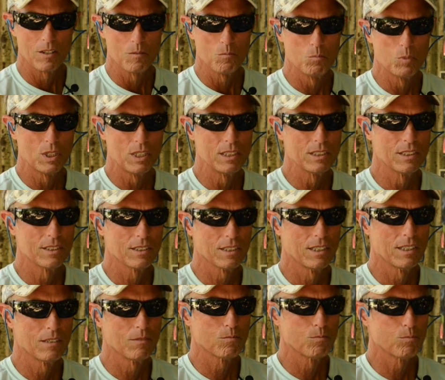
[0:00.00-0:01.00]
But
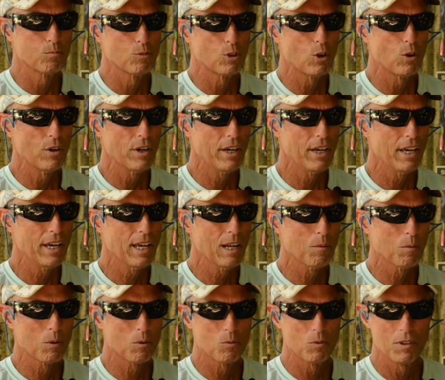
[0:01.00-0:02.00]
go ahead, I
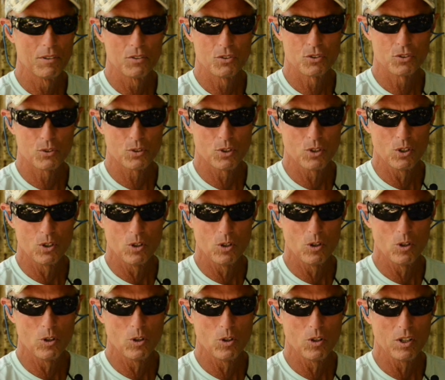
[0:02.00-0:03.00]
want to run the
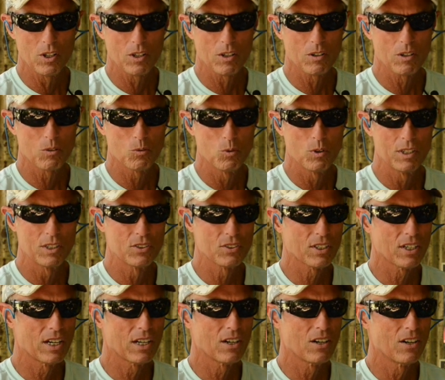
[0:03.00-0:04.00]
scroll. What it's
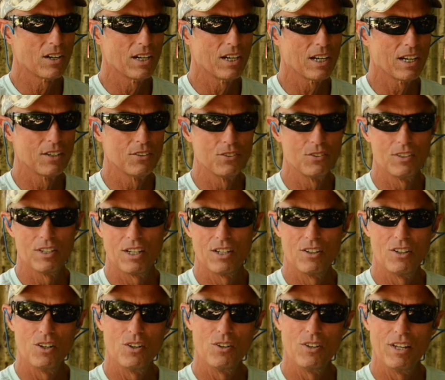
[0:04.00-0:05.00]
got on it, I do not
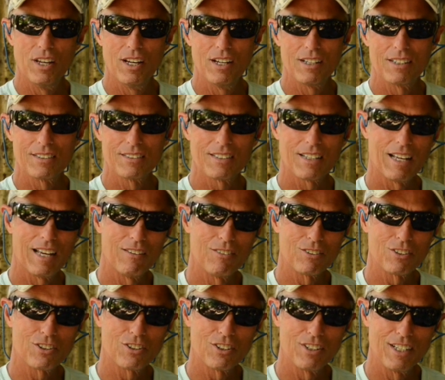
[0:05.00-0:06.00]
know yet because I
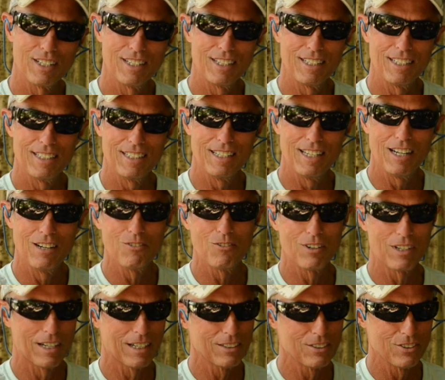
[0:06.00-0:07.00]
haven't created it yet
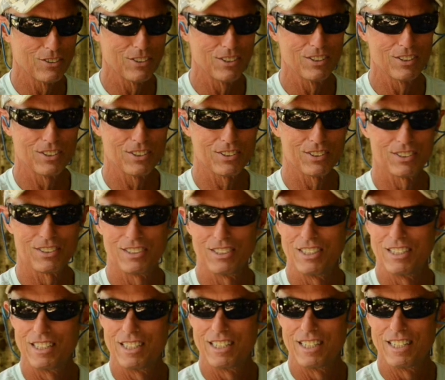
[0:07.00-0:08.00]
when I do this.
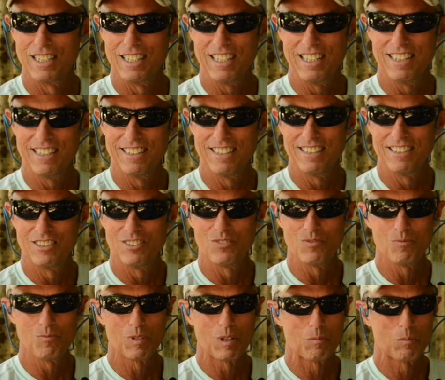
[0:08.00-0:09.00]
But I'm
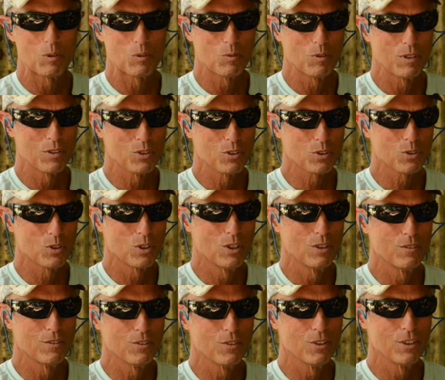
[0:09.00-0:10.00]
going to run the
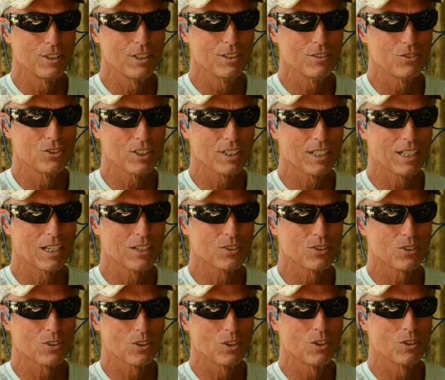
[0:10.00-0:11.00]
scroll for you. Check out
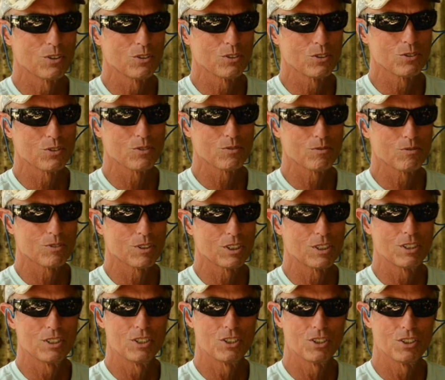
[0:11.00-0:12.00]
your local
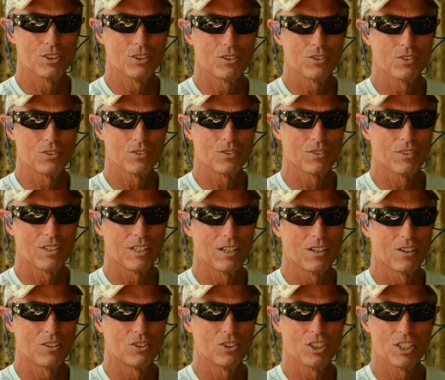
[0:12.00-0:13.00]
conditions. They
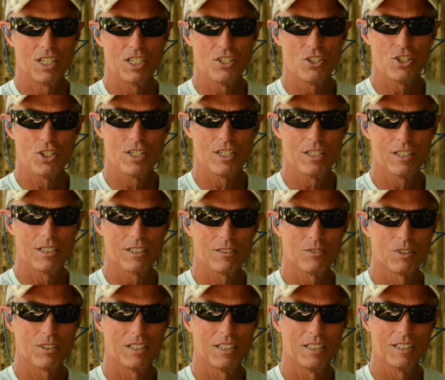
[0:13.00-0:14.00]
are changing.
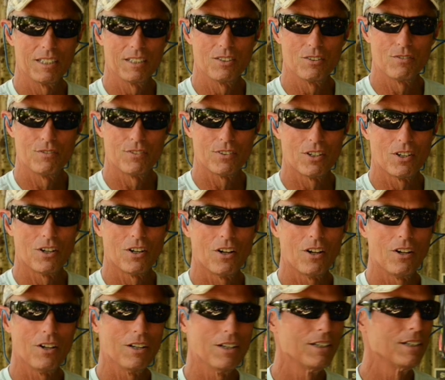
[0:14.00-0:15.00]
We're heading into
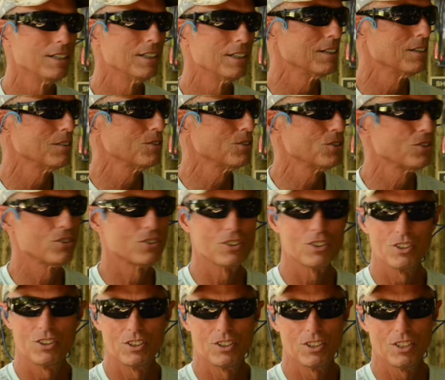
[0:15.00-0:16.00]
fall, which is a
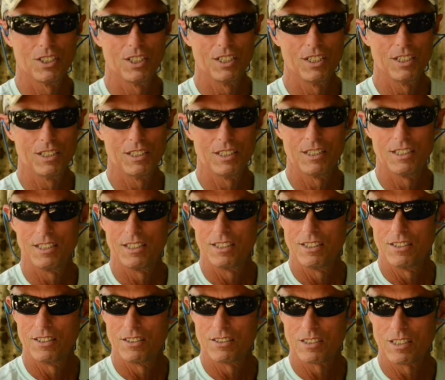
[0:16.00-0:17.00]
good thing.
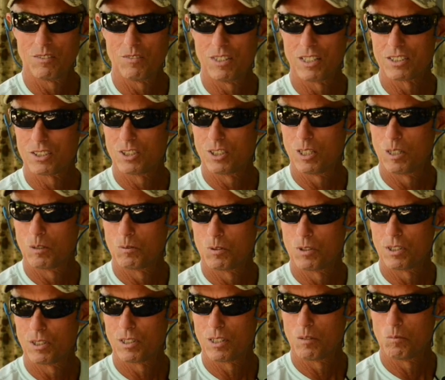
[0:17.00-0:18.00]
Come October,